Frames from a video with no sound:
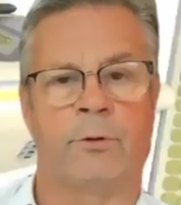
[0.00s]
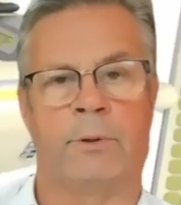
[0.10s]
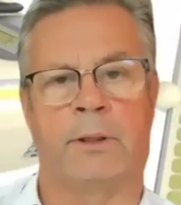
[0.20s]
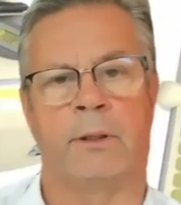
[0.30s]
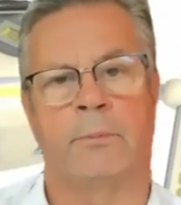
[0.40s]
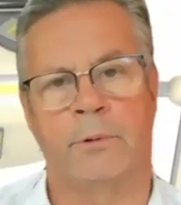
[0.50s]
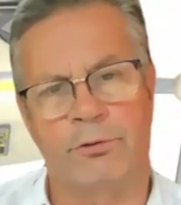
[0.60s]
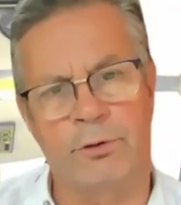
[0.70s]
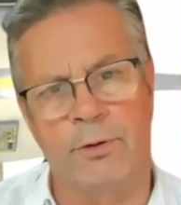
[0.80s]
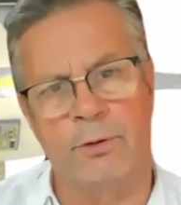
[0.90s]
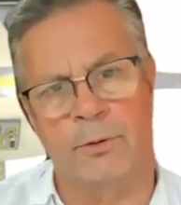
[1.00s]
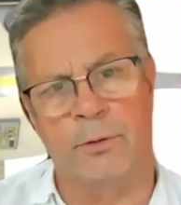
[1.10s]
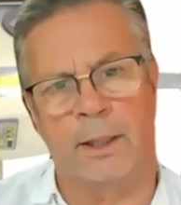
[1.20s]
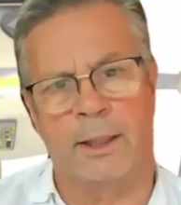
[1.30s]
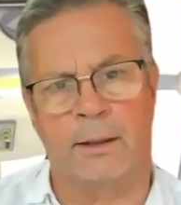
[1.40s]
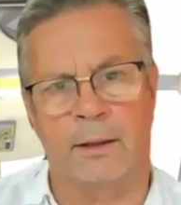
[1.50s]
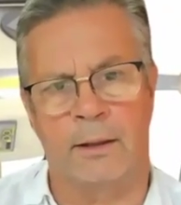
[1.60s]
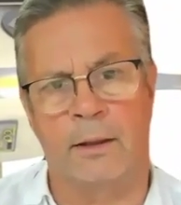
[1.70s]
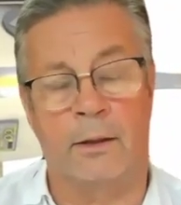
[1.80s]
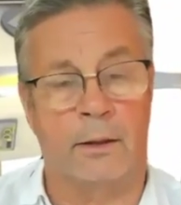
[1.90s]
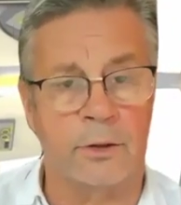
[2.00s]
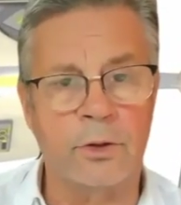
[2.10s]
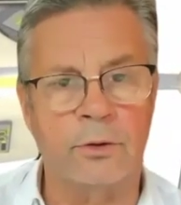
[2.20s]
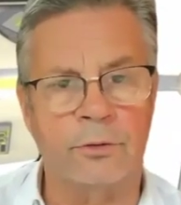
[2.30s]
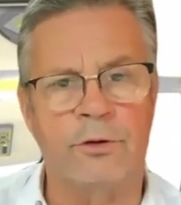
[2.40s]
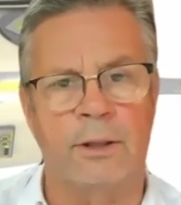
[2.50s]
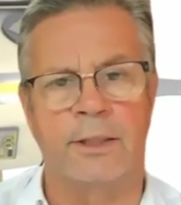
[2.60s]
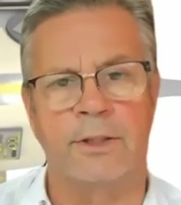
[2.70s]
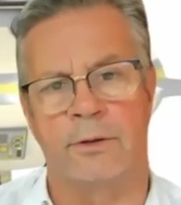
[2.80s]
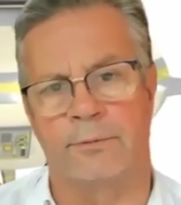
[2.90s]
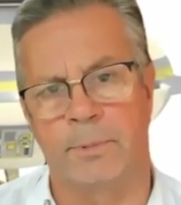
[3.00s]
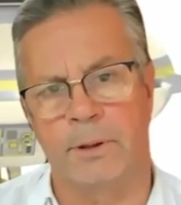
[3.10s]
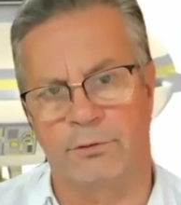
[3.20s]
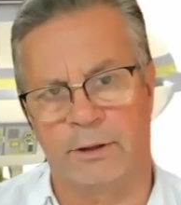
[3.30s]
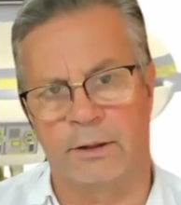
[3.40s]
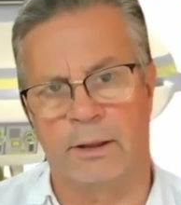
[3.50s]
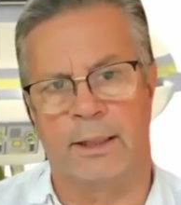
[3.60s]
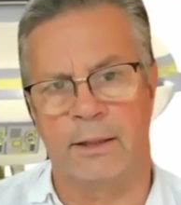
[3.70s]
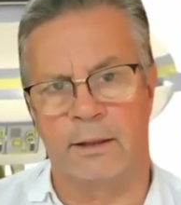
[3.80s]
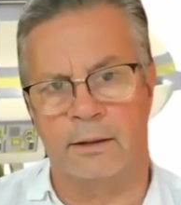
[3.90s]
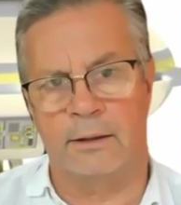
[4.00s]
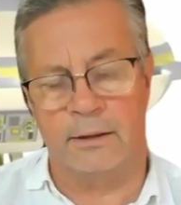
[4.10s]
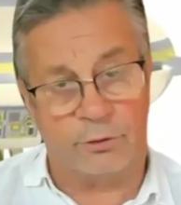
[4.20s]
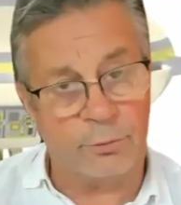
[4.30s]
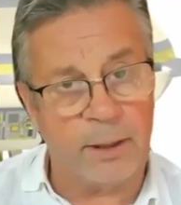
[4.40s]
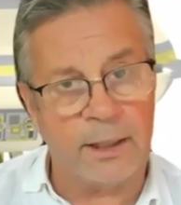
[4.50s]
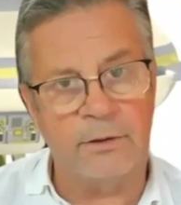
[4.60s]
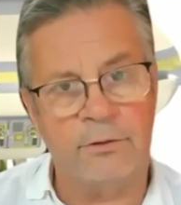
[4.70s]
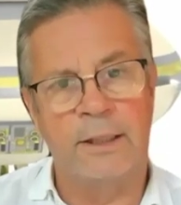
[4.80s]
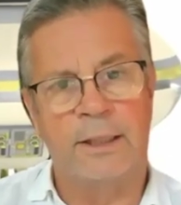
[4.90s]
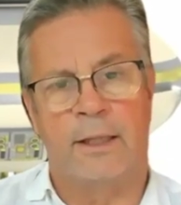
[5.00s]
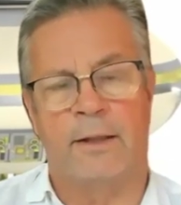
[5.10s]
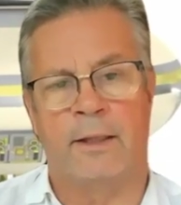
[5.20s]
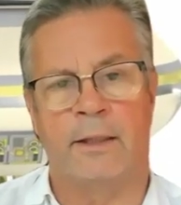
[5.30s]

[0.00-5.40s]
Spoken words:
be the most secure and large constellation of picosatellite in space. Then